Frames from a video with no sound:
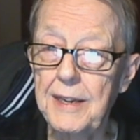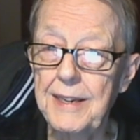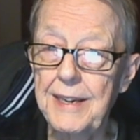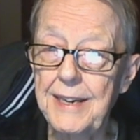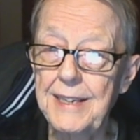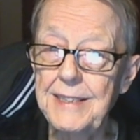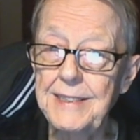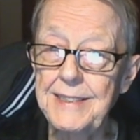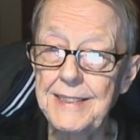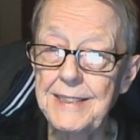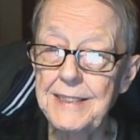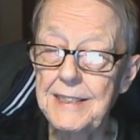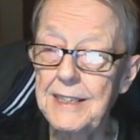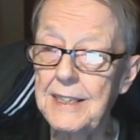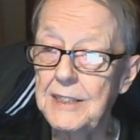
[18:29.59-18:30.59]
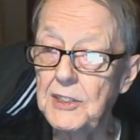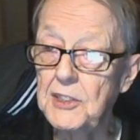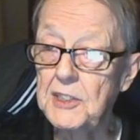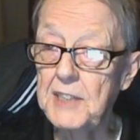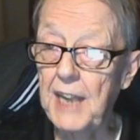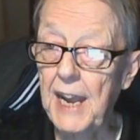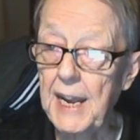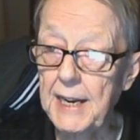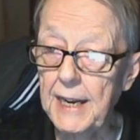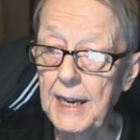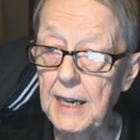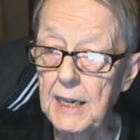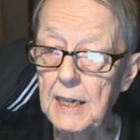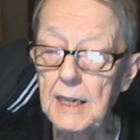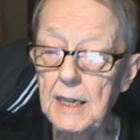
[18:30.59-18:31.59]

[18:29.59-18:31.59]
It isn't static,